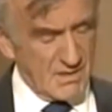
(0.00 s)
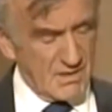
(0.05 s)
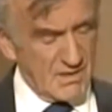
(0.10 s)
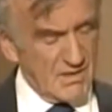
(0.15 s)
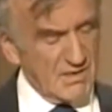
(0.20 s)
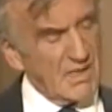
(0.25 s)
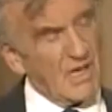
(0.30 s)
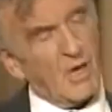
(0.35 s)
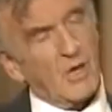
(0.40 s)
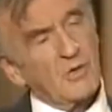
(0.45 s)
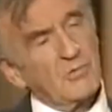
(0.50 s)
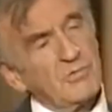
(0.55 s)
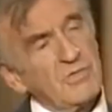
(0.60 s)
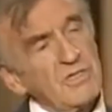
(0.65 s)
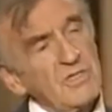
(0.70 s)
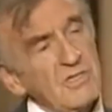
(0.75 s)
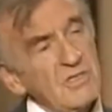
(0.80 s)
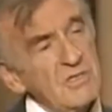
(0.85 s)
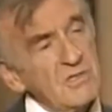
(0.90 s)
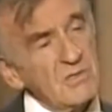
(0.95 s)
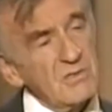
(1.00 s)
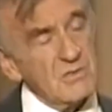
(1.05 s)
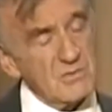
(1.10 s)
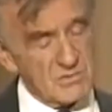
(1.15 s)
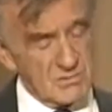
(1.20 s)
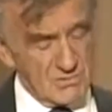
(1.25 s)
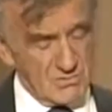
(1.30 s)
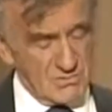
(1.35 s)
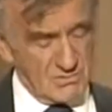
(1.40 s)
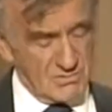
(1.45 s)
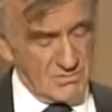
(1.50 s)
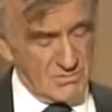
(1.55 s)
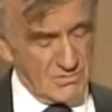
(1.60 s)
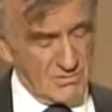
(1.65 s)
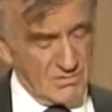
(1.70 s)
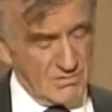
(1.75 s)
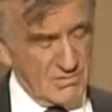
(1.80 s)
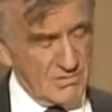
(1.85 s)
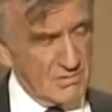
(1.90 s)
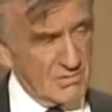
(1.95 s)
And now we knew,
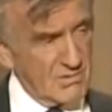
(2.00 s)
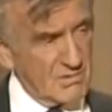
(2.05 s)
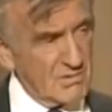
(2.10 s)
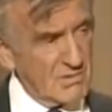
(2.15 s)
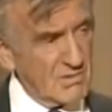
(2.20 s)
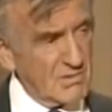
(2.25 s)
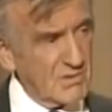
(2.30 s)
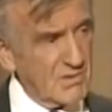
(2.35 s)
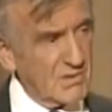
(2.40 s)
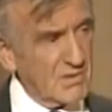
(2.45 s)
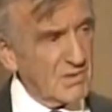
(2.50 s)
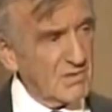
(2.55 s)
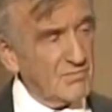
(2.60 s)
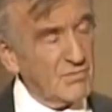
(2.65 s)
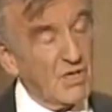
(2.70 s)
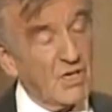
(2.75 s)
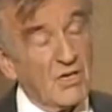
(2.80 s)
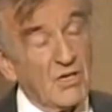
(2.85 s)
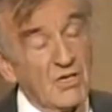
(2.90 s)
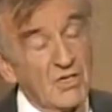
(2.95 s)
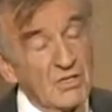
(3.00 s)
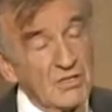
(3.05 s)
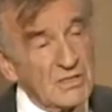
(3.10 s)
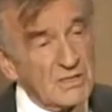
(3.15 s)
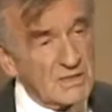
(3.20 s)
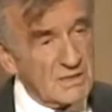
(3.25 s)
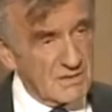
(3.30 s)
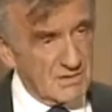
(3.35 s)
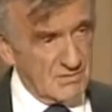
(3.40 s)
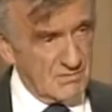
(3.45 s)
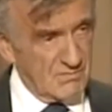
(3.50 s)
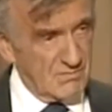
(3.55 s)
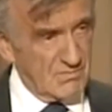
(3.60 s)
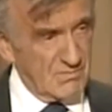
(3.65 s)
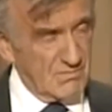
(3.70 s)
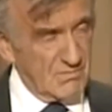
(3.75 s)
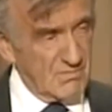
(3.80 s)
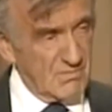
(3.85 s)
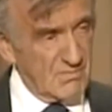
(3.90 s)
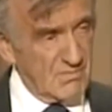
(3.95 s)
we learned,
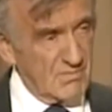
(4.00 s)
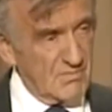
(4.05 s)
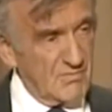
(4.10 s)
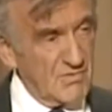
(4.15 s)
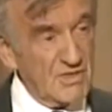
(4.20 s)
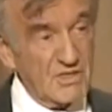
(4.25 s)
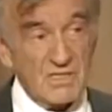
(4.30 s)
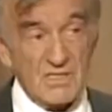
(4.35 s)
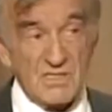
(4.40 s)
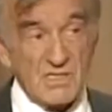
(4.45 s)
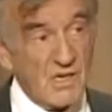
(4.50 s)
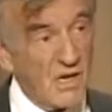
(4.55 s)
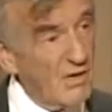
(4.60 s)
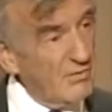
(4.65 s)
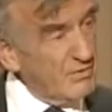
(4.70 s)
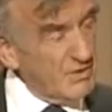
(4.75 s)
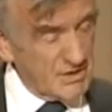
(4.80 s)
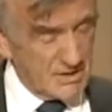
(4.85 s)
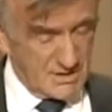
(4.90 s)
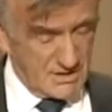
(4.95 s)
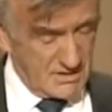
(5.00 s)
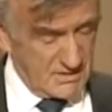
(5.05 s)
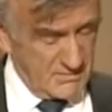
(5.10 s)
we discovered